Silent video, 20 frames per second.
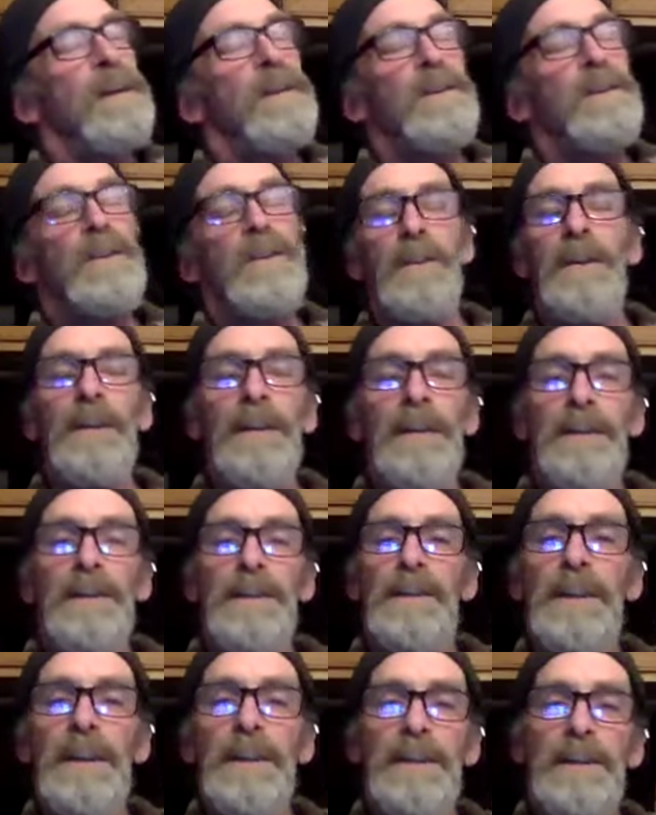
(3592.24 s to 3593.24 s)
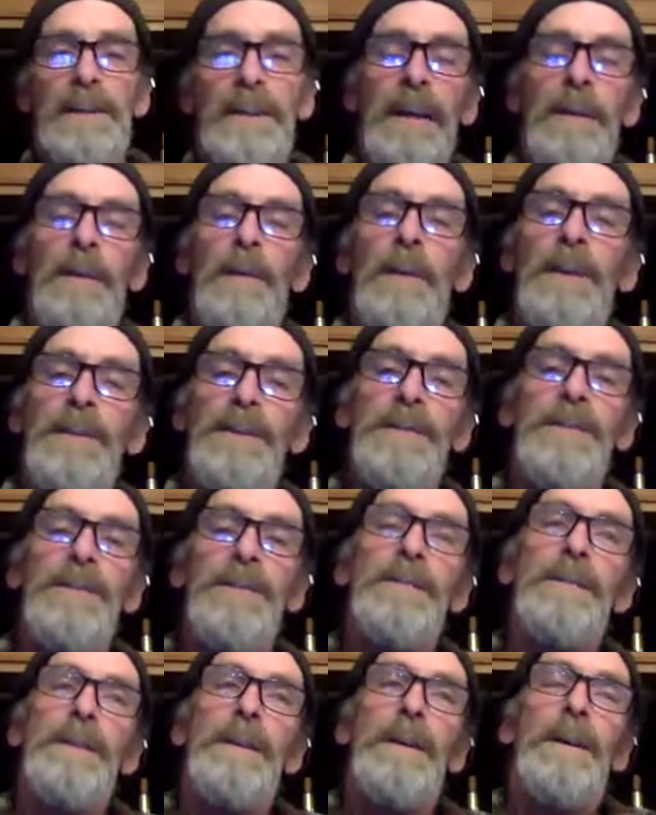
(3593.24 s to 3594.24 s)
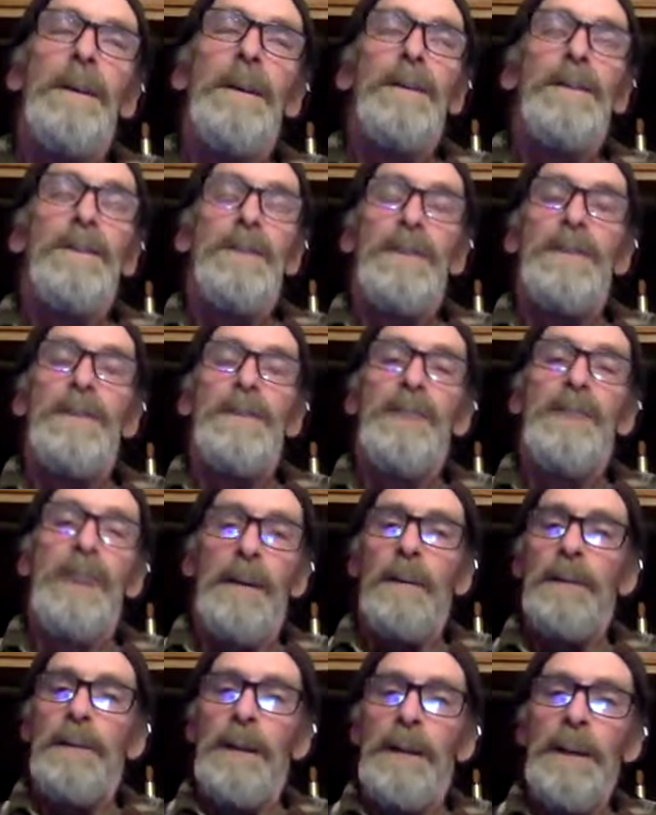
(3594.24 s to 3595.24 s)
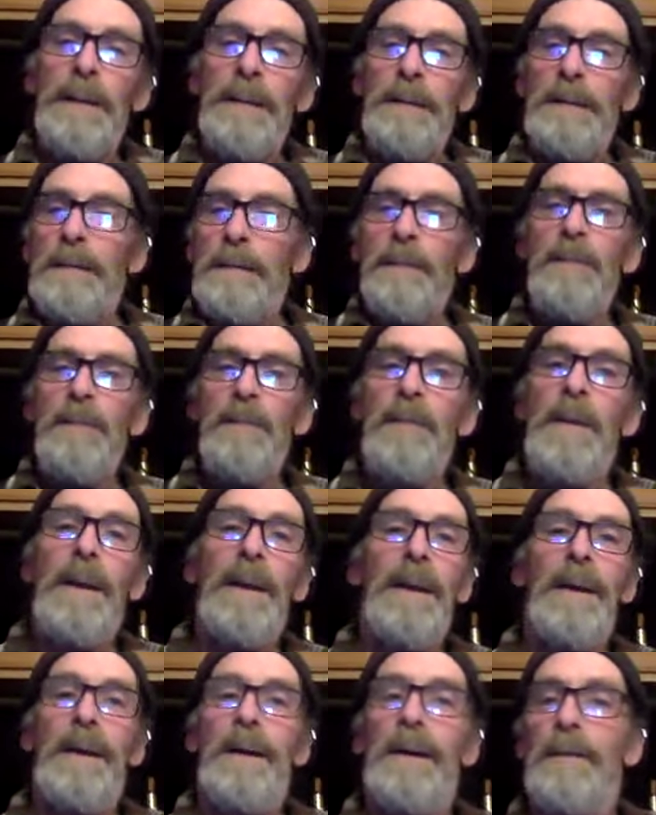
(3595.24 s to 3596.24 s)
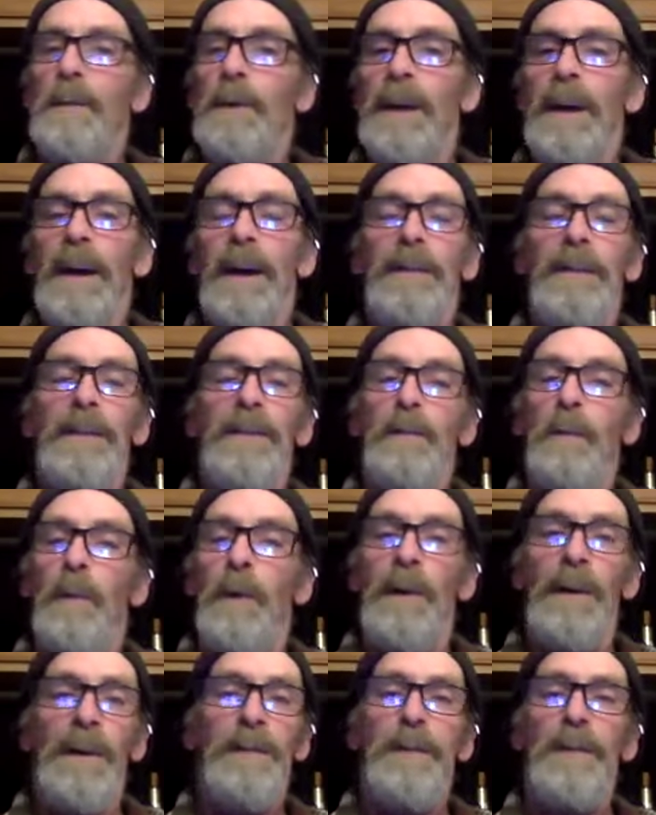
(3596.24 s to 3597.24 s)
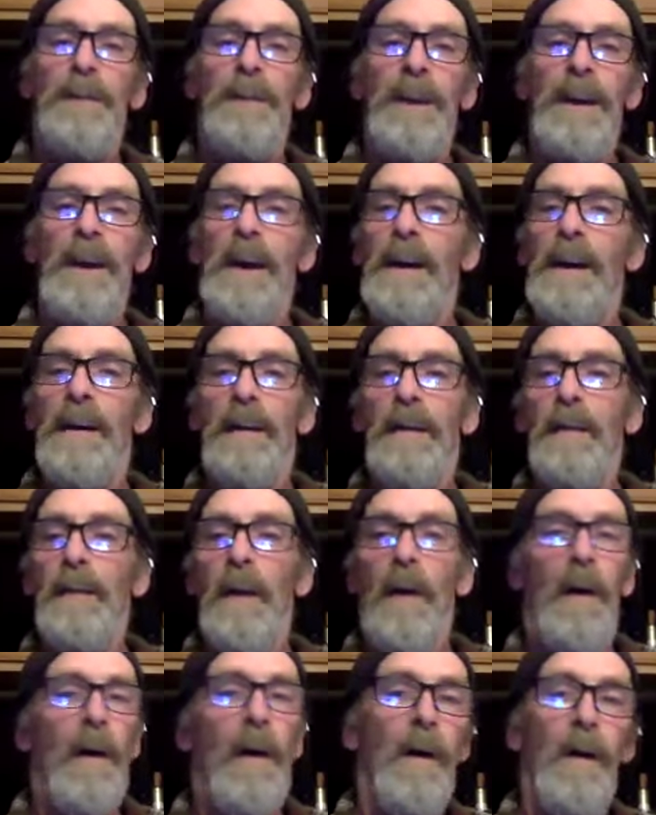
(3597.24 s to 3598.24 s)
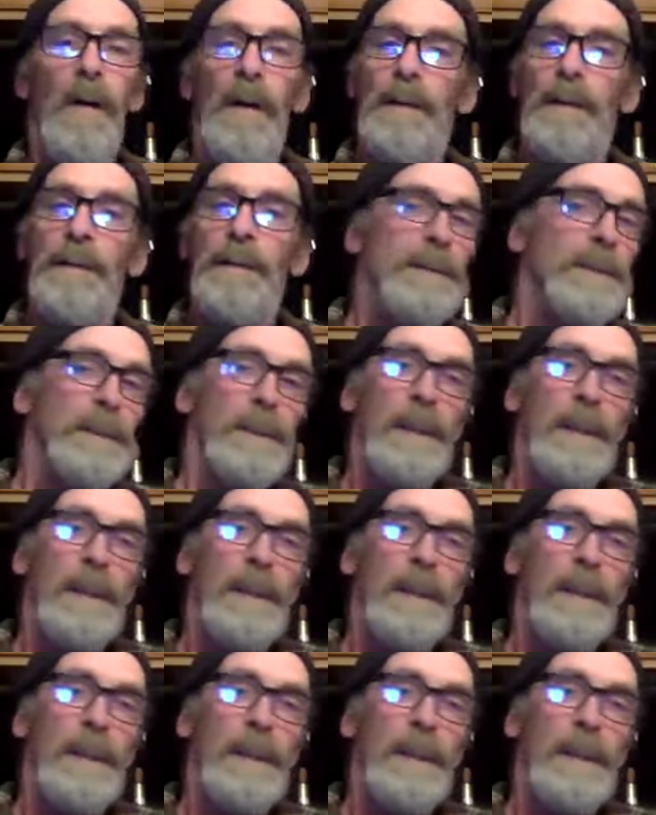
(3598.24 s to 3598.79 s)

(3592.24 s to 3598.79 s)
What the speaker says: sure than shit, that horse, she settled in, and we had this wonderful day hauling